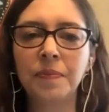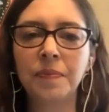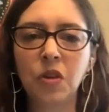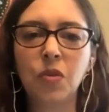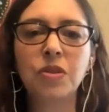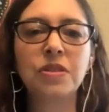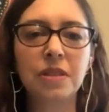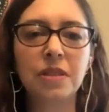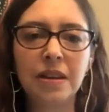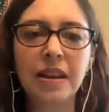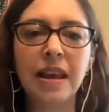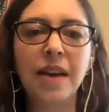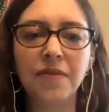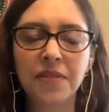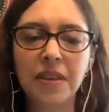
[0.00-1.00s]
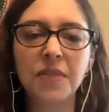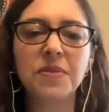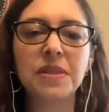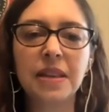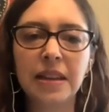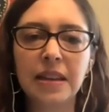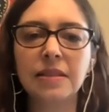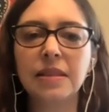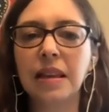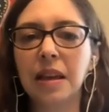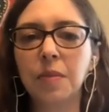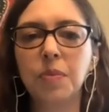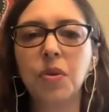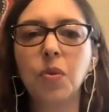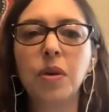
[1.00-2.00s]
Kristen Neff gives an
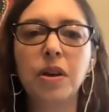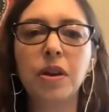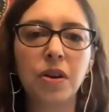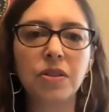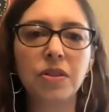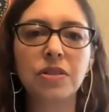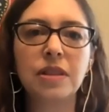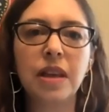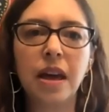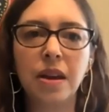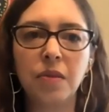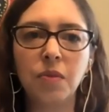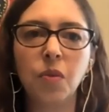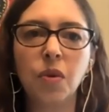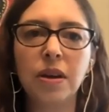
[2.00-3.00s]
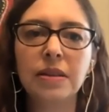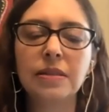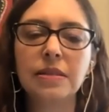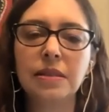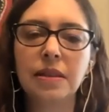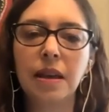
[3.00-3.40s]
example when her son was